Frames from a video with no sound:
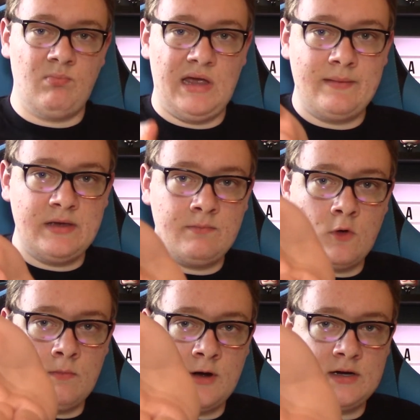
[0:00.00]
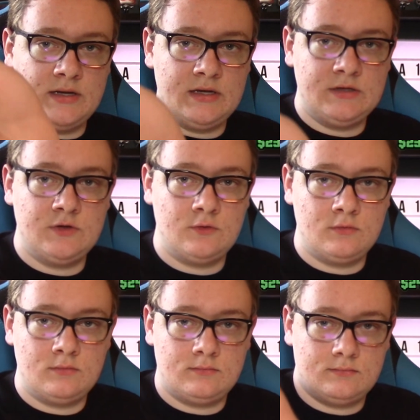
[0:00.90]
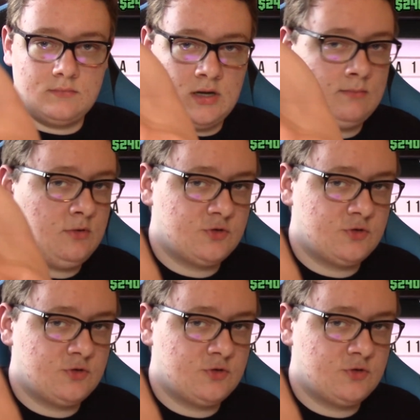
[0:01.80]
Pay me more money, you humble